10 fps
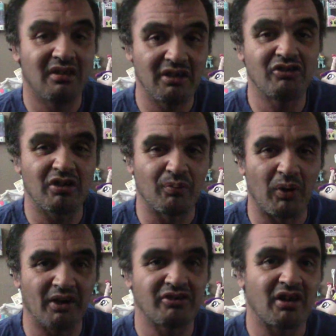kids could
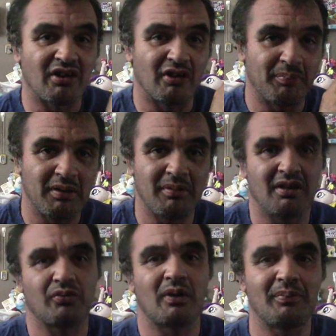watch it on the P B
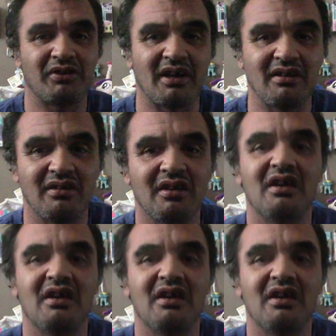S website,